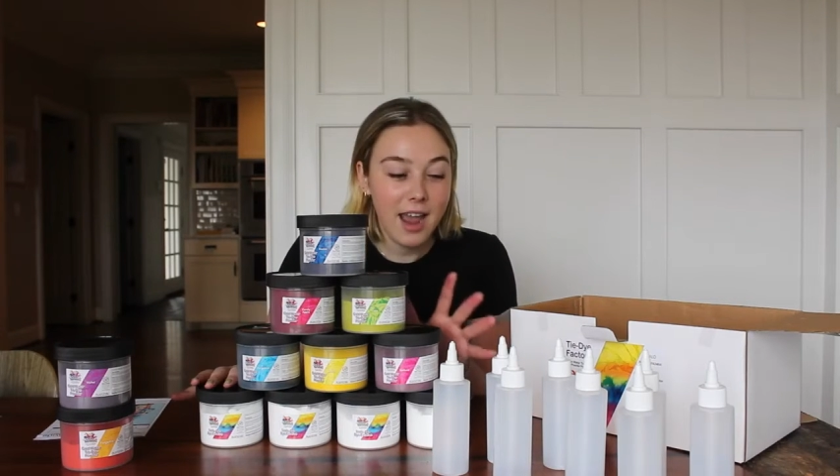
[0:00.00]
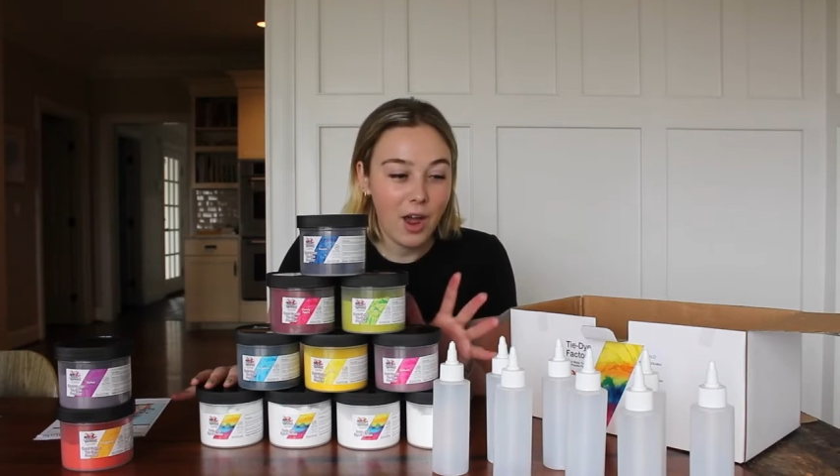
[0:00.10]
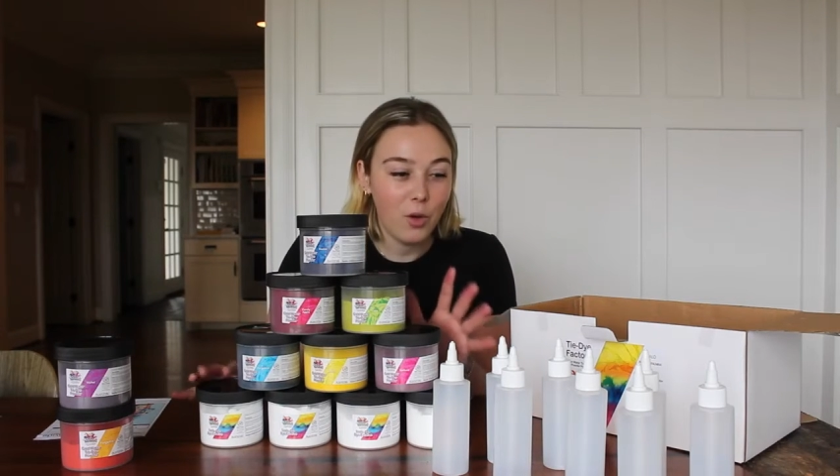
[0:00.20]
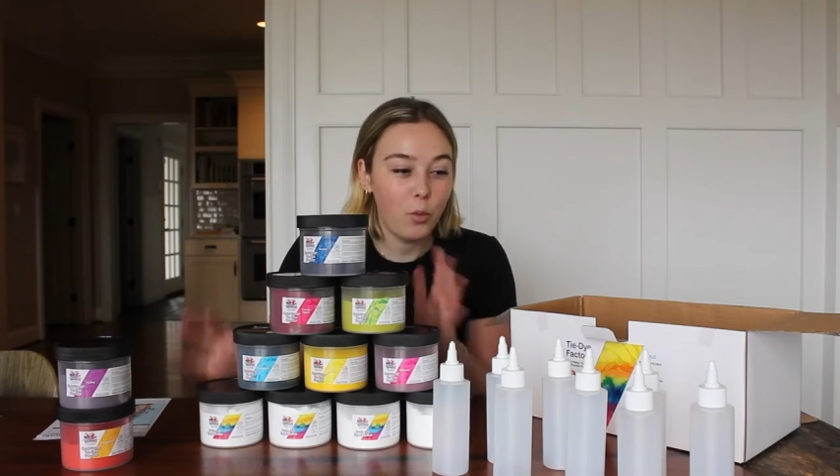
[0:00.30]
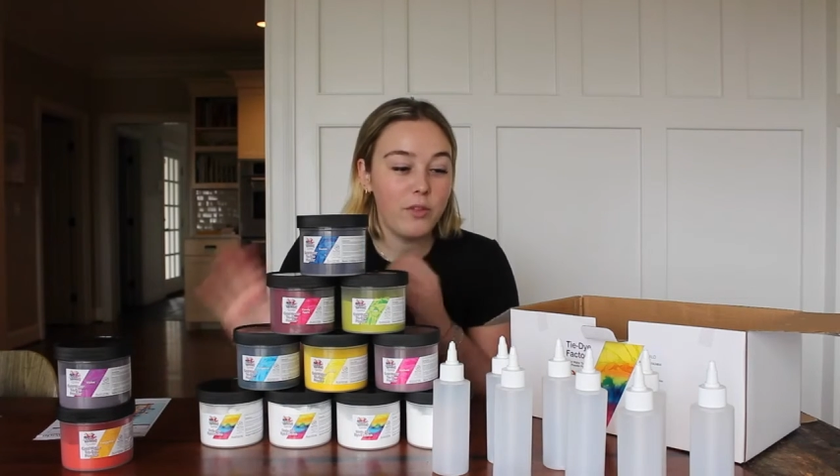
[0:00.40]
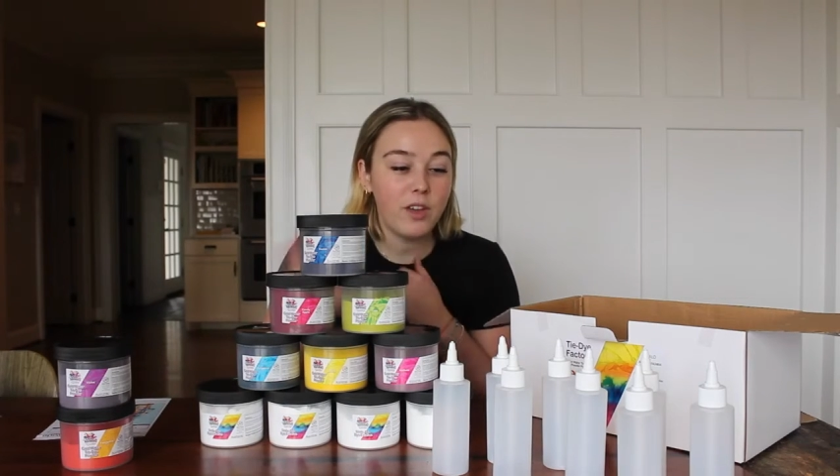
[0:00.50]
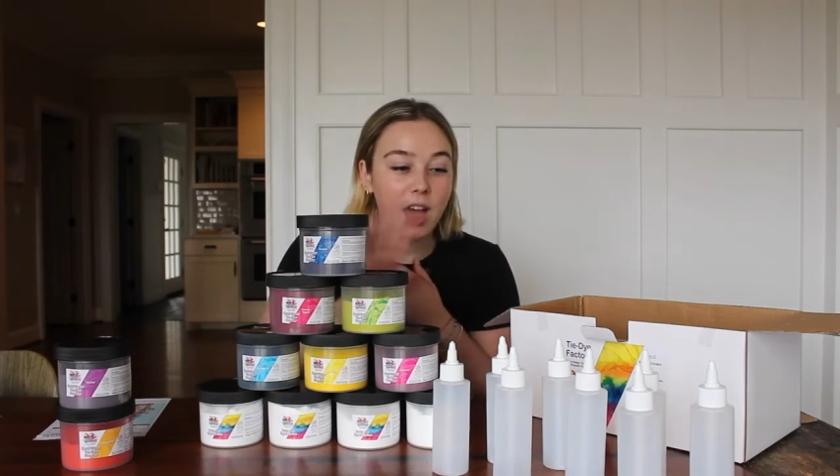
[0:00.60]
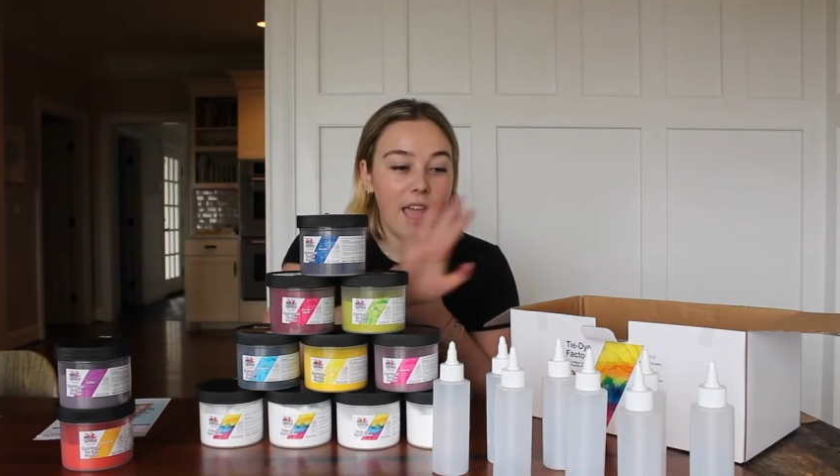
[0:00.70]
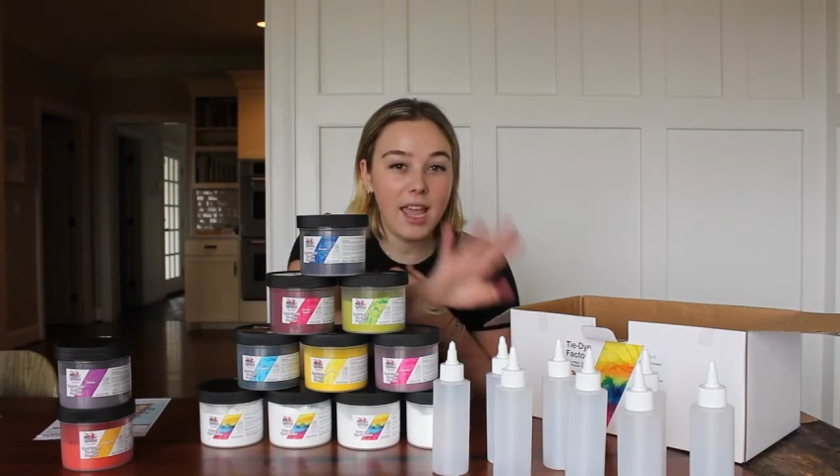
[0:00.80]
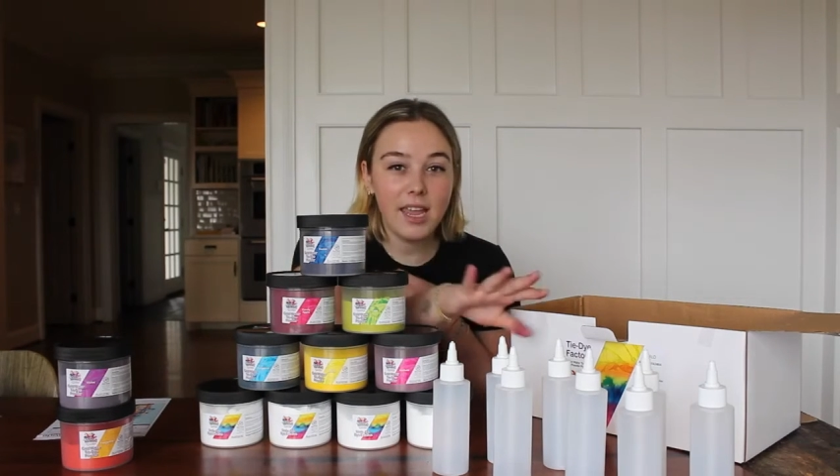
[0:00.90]
Now, we've
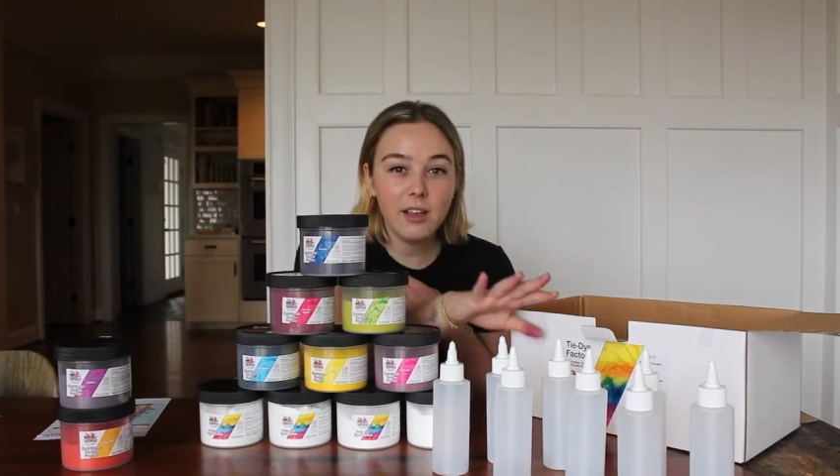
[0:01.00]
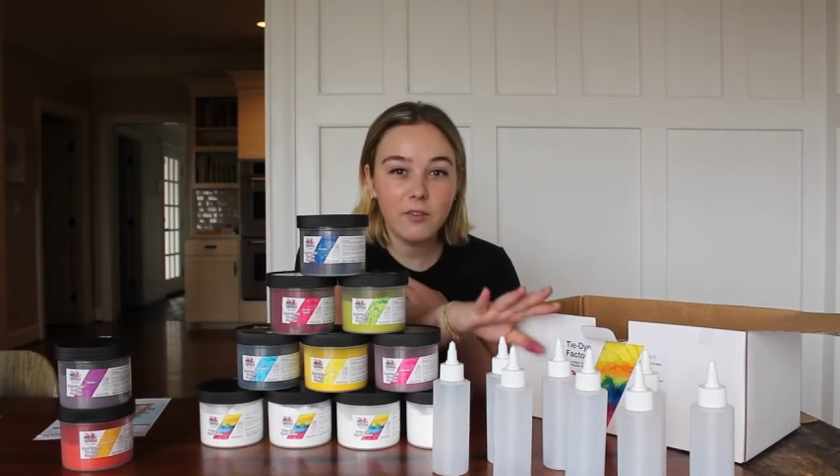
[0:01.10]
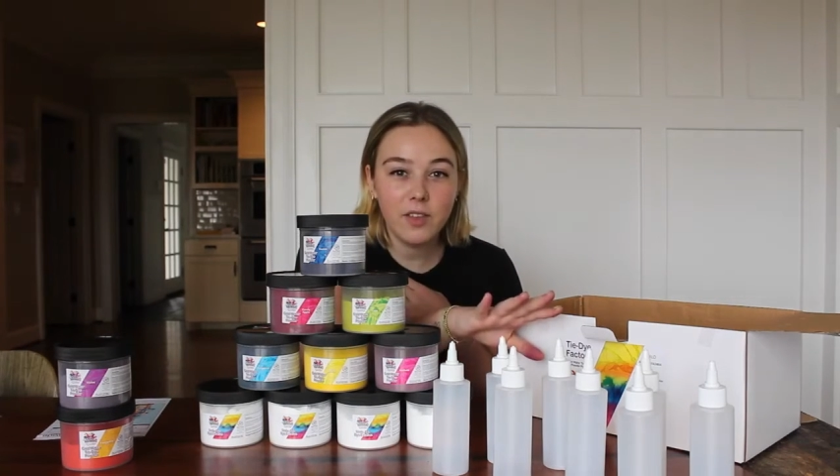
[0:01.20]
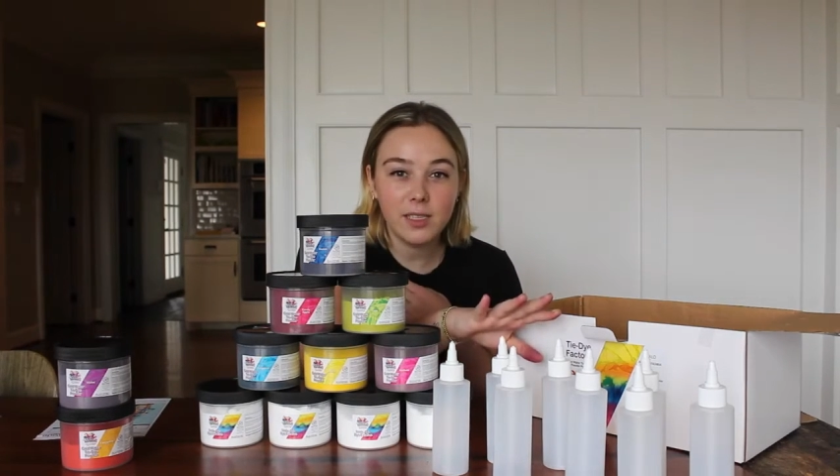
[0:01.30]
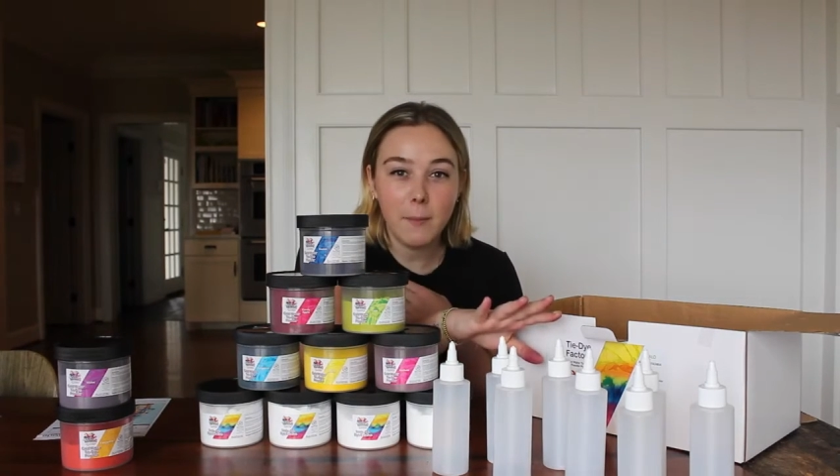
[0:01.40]
got 8 of these